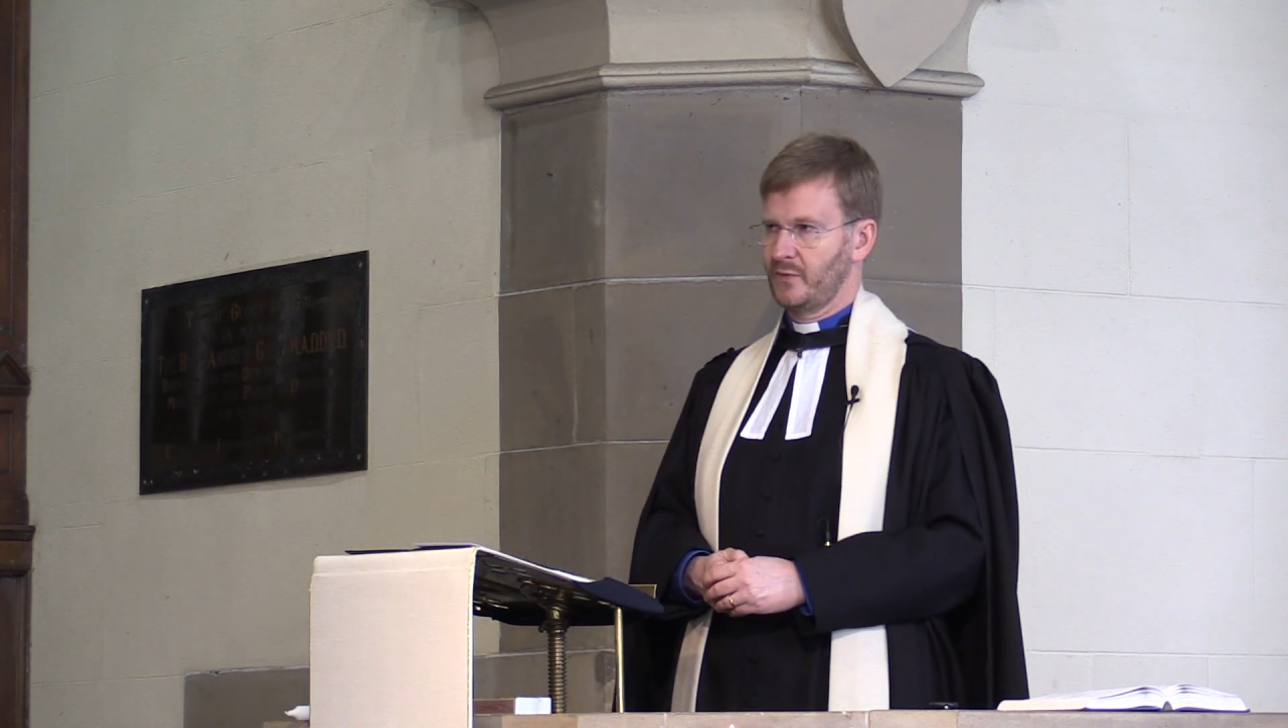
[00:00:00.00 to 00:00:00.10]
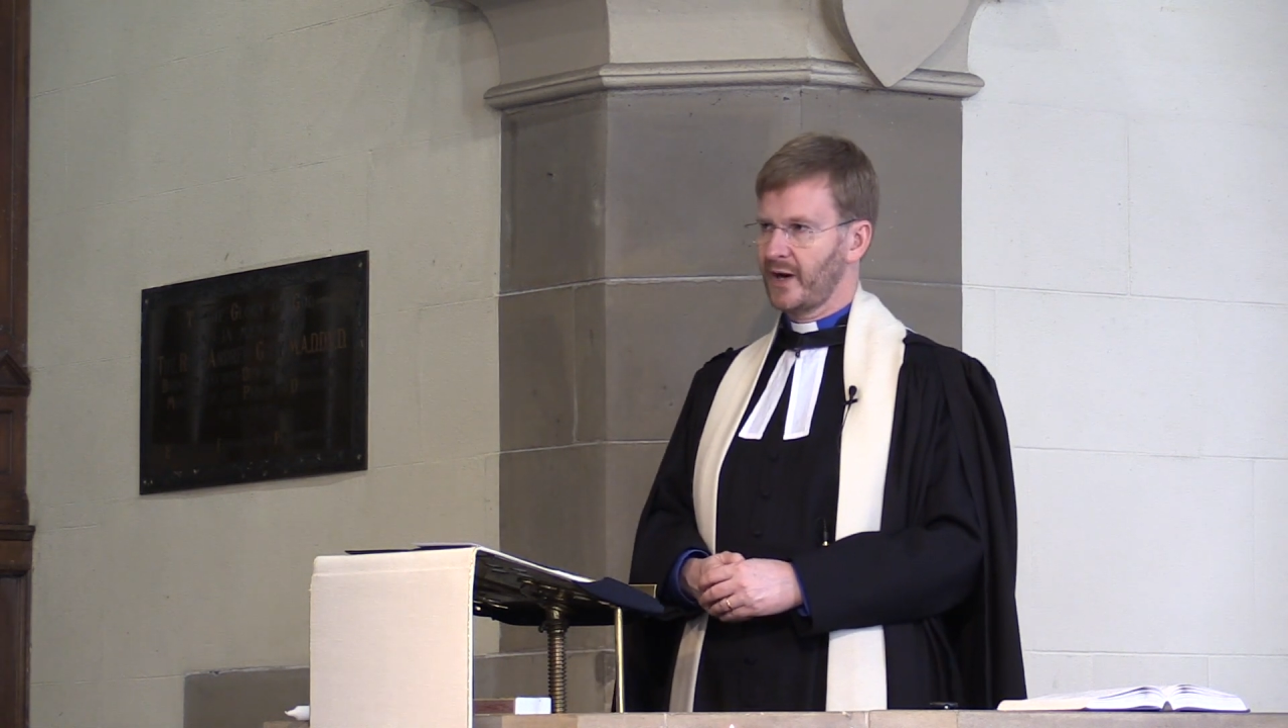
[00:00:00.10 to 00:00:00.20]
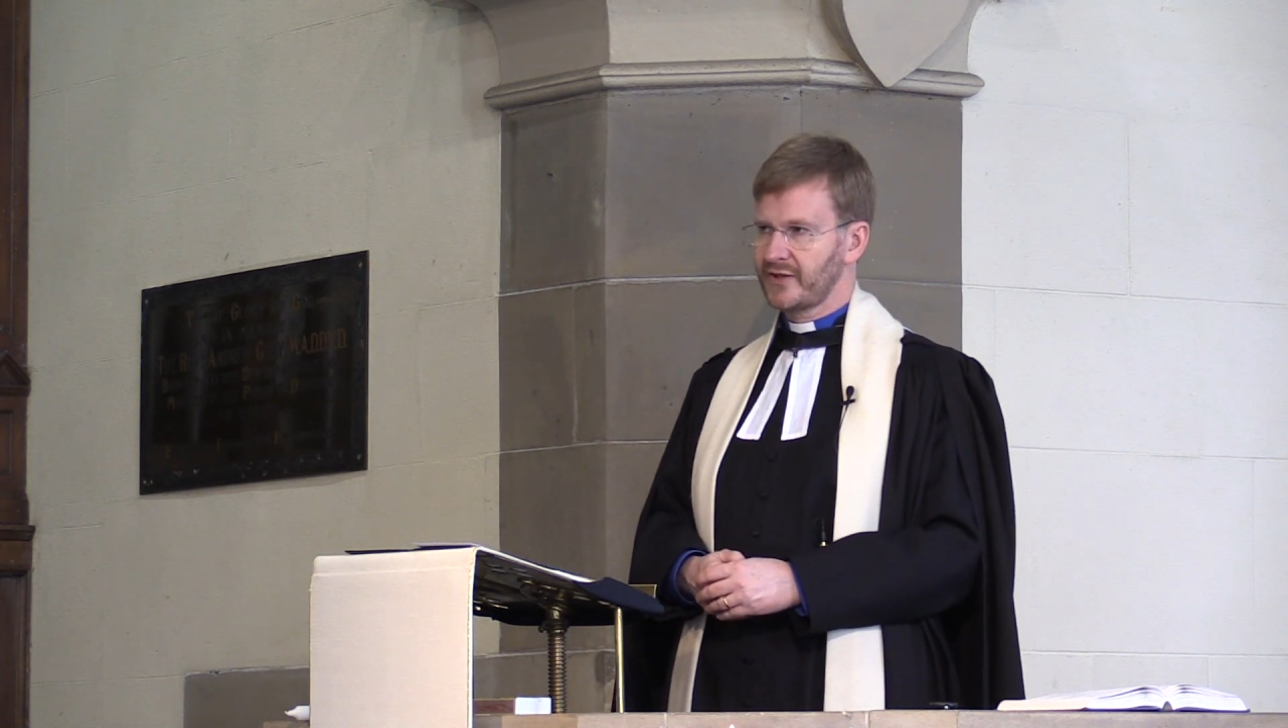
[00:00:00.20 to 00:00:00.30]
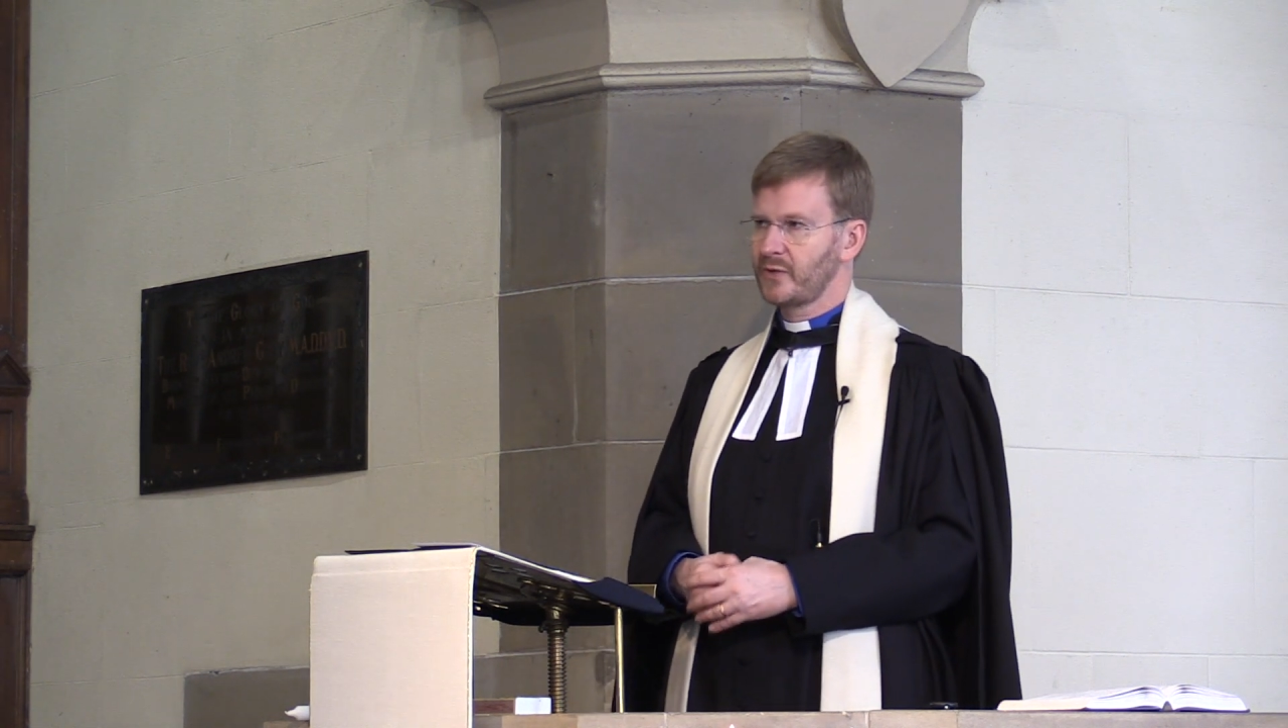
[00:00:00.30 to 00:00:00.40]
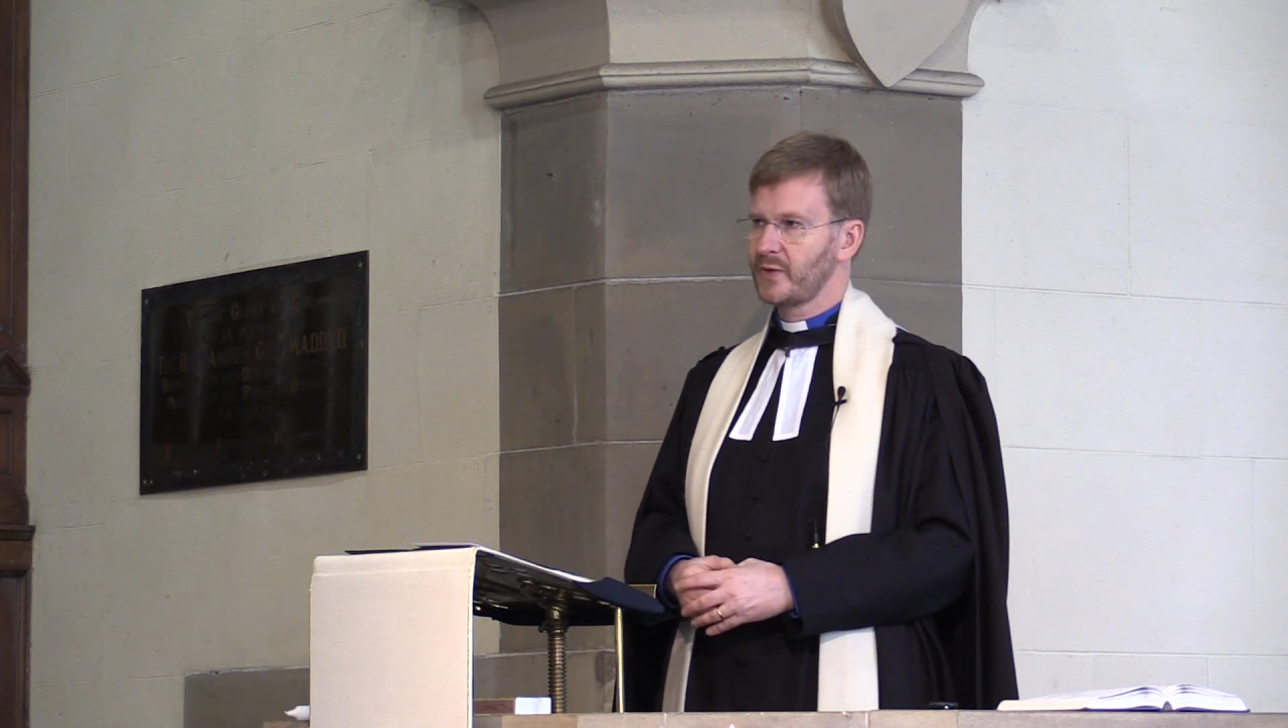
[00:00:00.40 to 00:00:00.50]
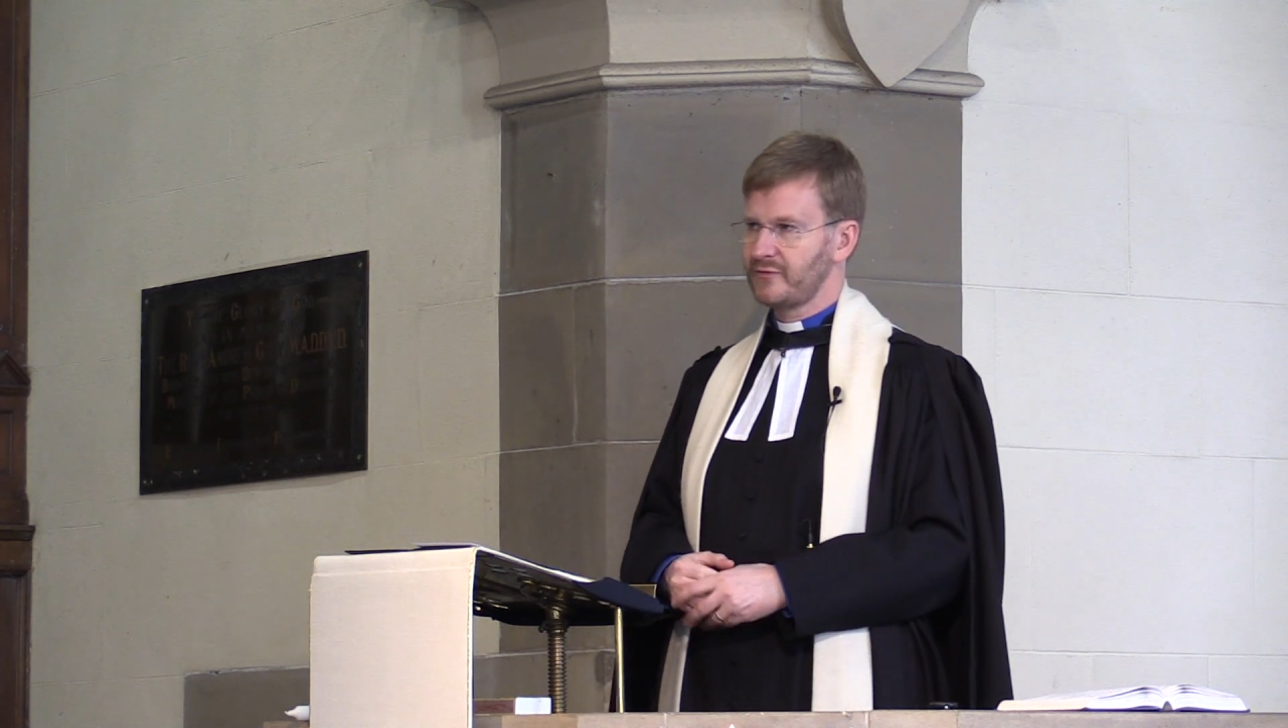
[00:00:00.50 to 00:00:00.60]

whether we